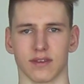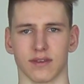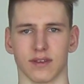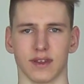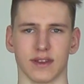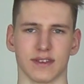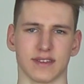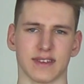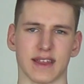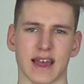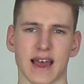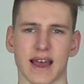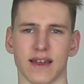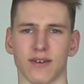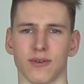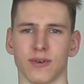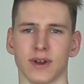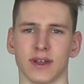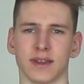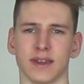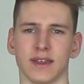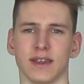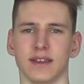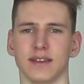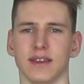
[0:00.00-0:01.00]
it's not
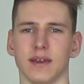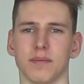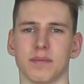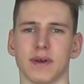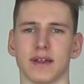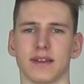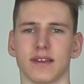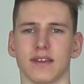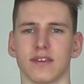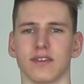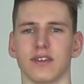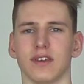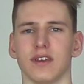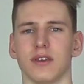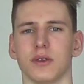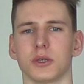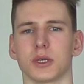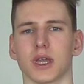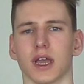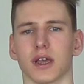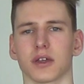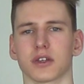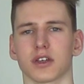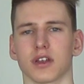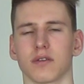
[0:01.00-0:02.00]
really dependency
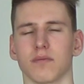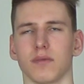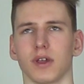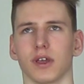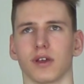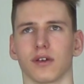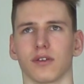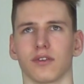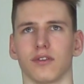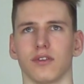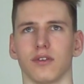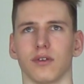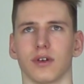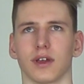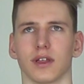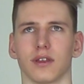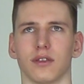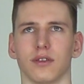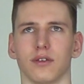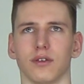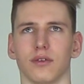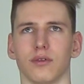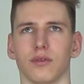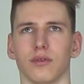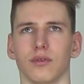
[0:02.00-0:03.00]
injection because you
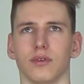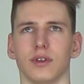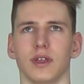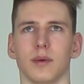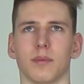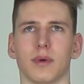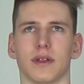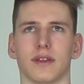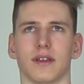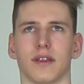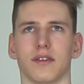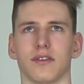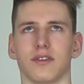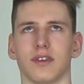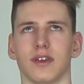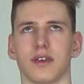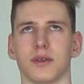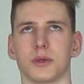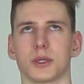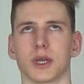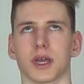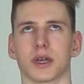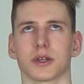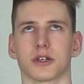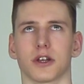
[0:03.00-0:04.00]
can do dependency
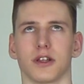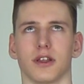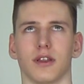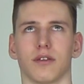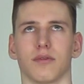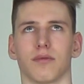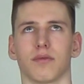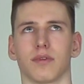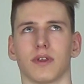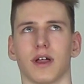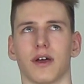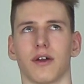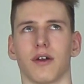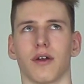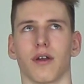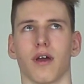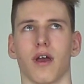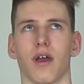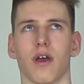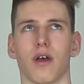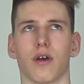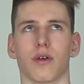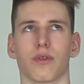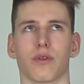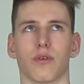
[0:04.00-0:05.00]
injection in Flutter
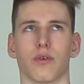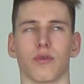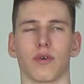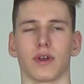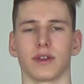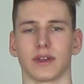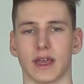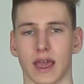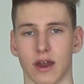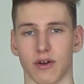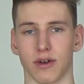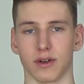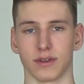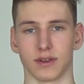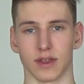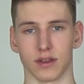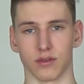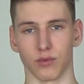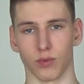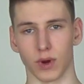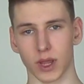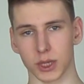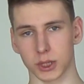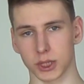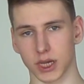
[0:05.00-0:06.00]
through inherited
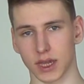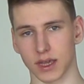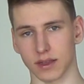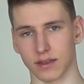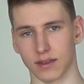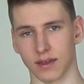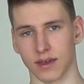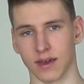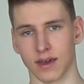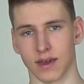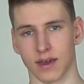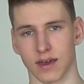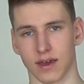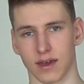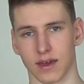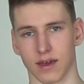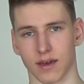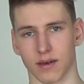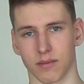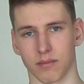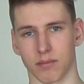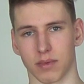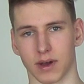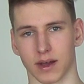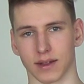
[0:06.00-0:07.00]
widget,
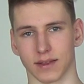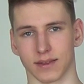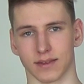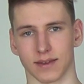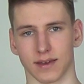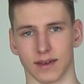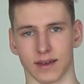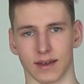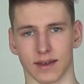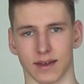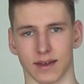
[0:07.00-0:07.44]
but